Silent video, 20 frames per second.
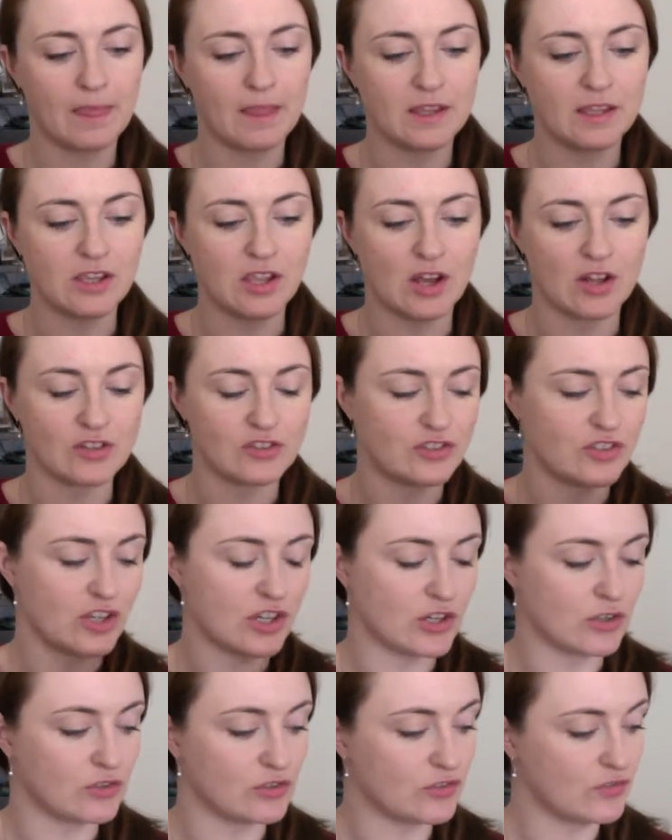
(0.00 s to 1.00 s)
yarns to
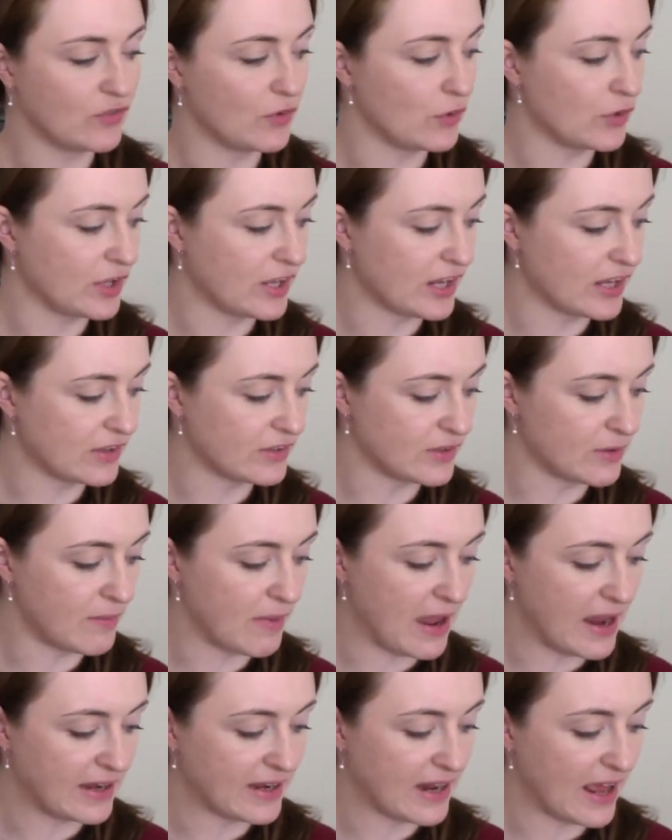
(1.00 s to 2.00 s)
use for the
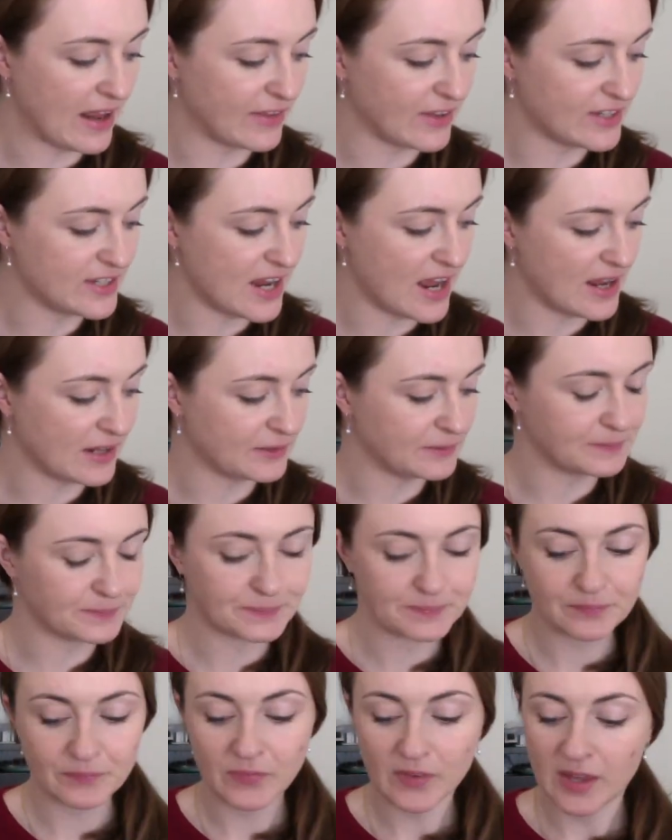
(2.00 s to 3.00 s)
mane and the tail.
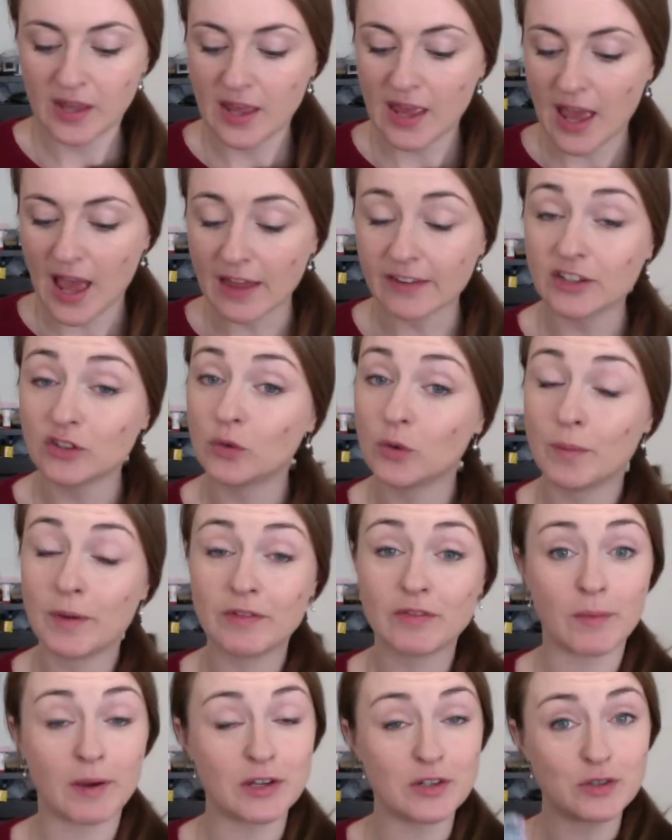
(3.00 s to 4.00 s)
And this will be
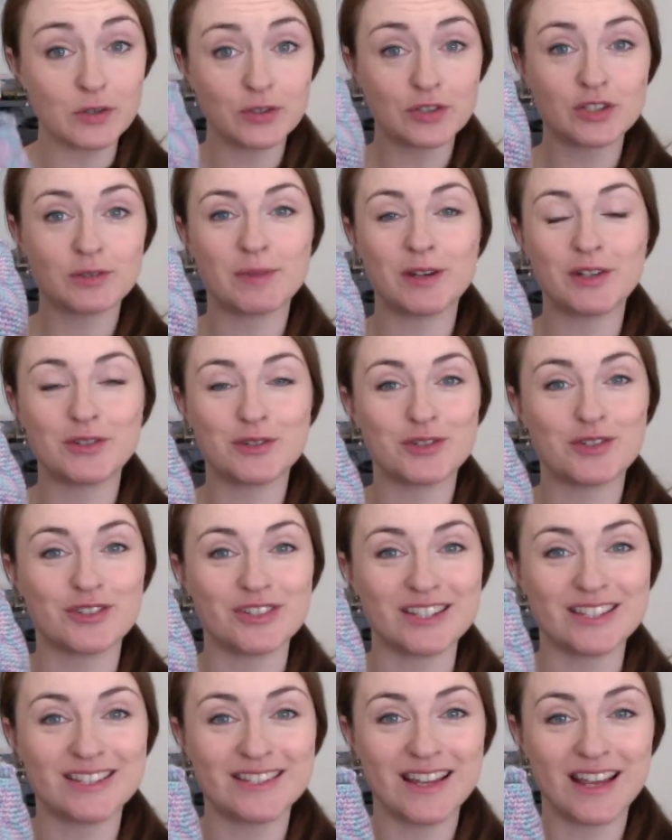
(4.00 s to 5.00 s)
for my daughter. My daughter
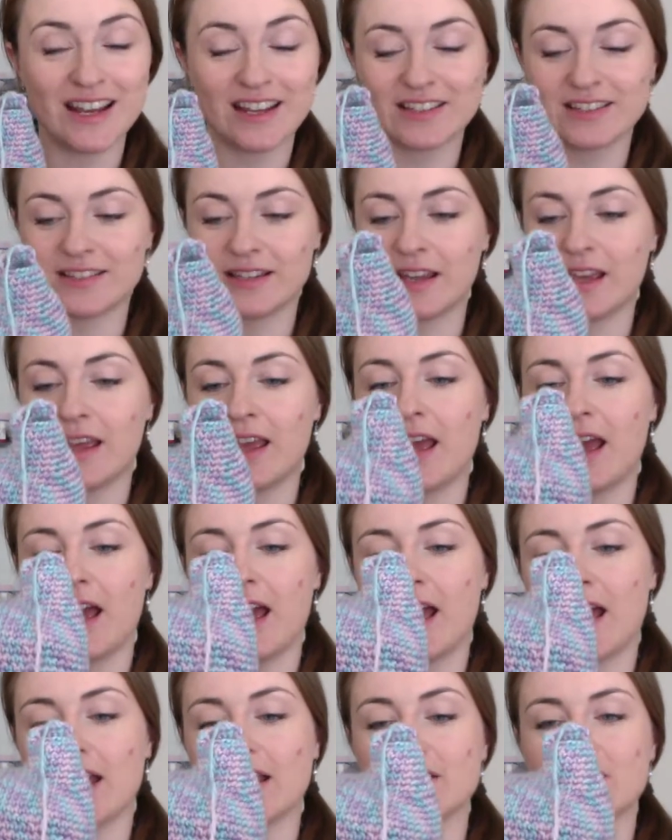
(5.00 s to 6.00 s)
is 6
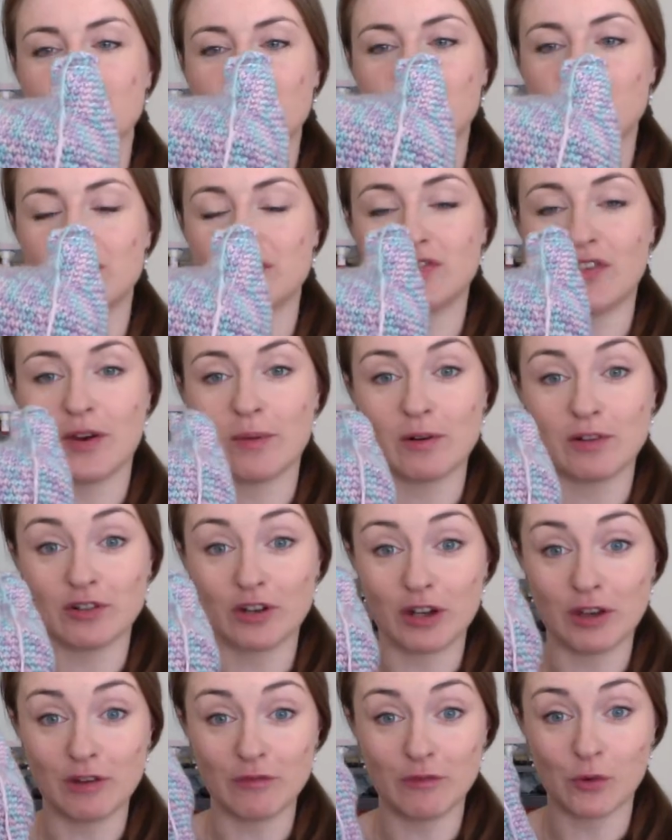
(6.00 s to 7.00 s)
and she's very much
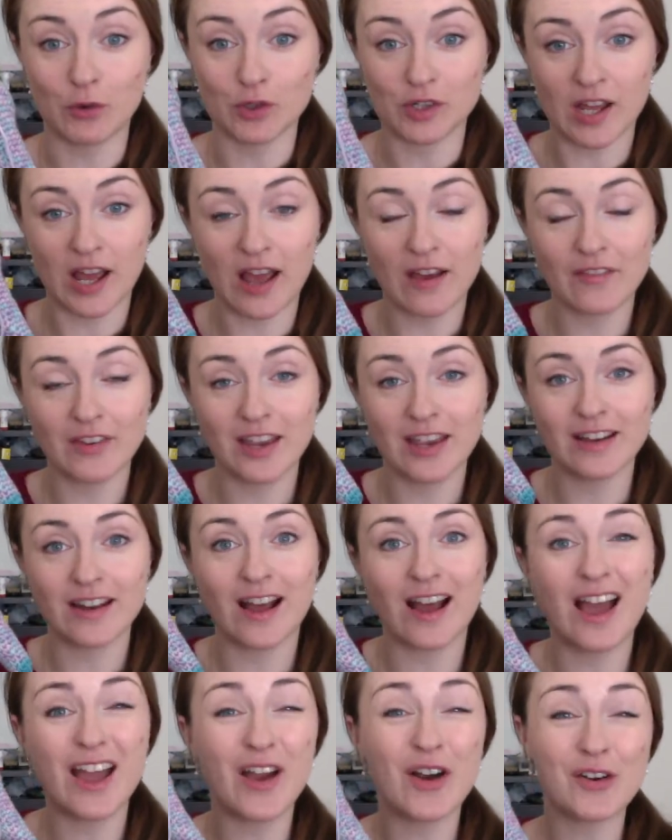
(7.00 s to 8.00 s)
looking forward to having it.
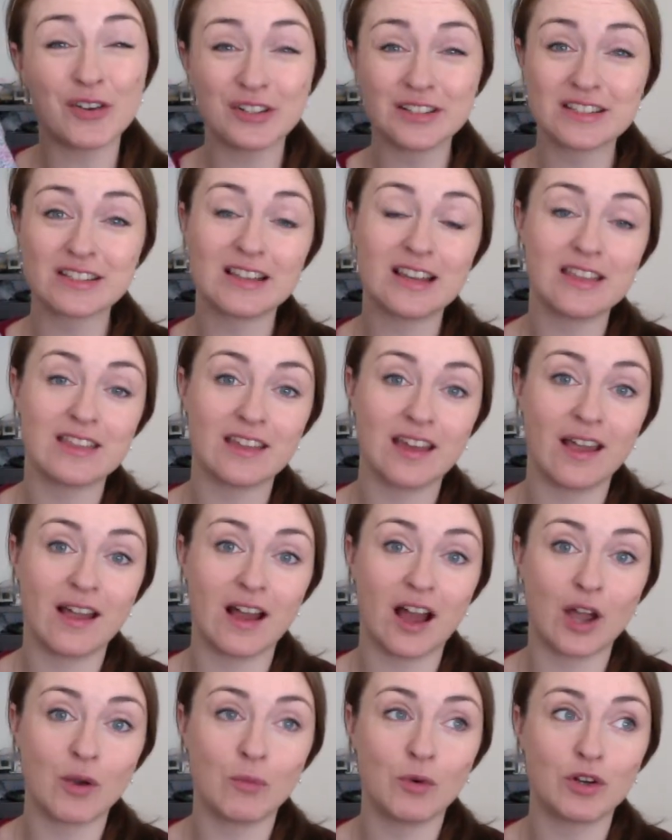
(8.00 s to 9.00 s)
I honestly think
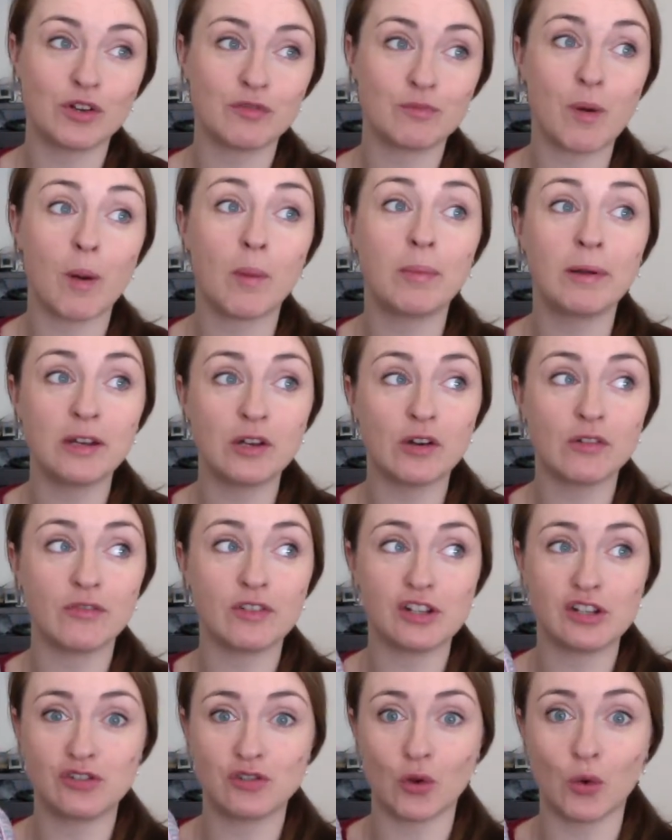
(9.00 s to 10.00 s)
I would have probably not
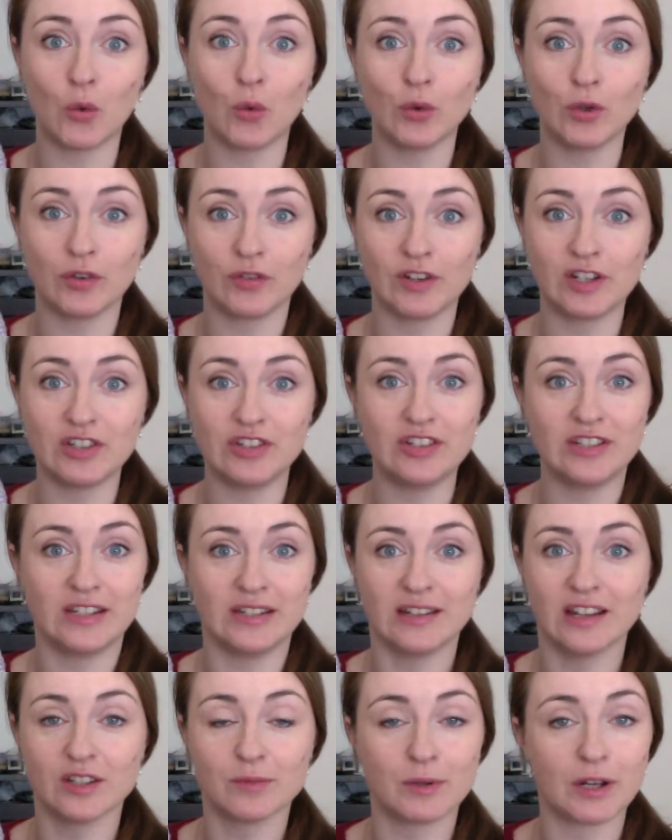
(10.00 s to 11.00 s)
finished all the finishing
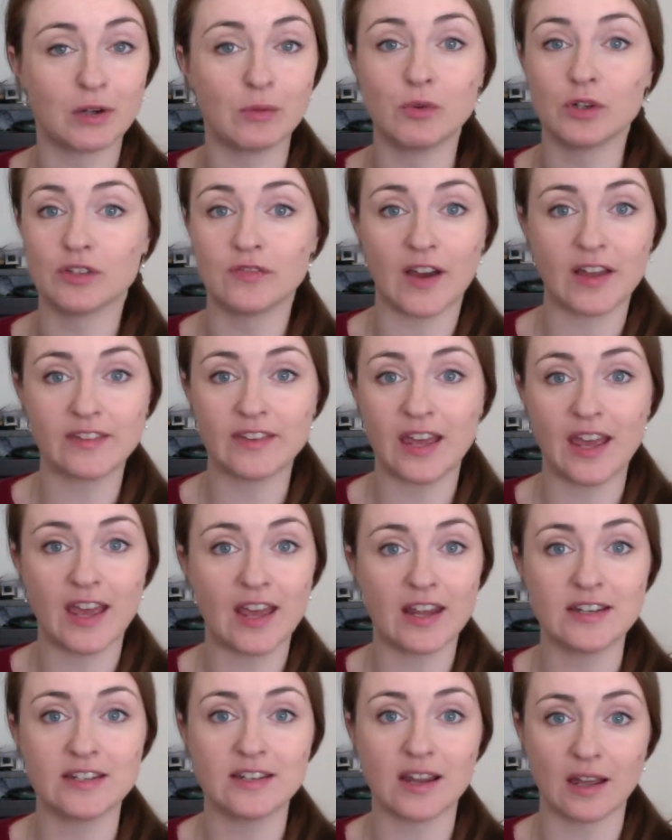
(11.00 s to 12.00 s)
details, but I would have had the
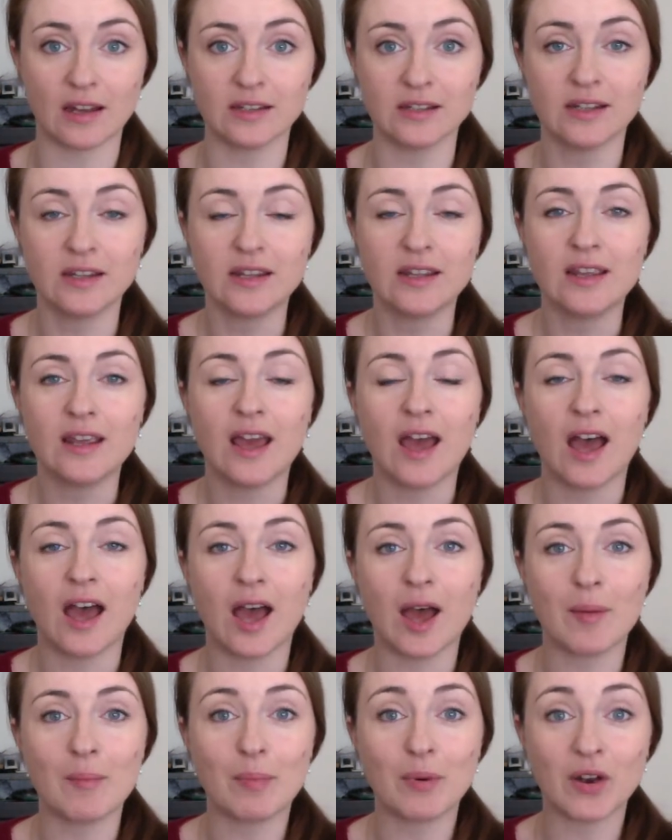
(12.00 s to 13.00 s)
head done,
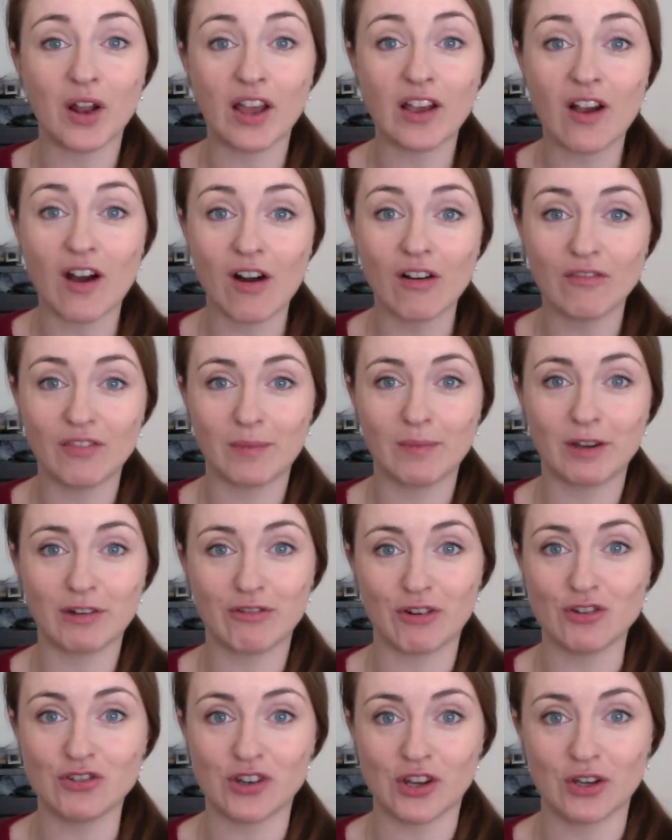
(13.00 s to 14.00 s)
but I can't find my
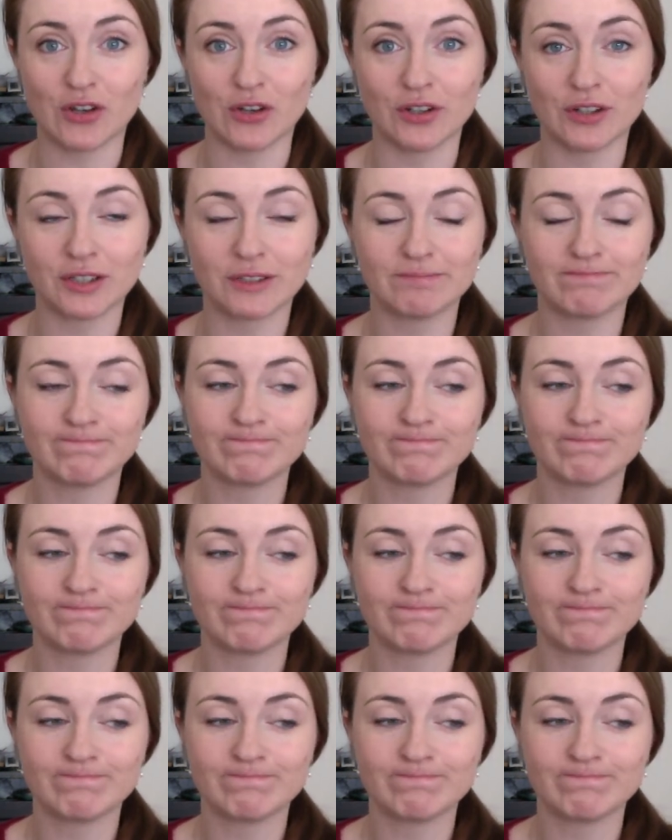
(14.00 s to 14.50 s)
crochet hook.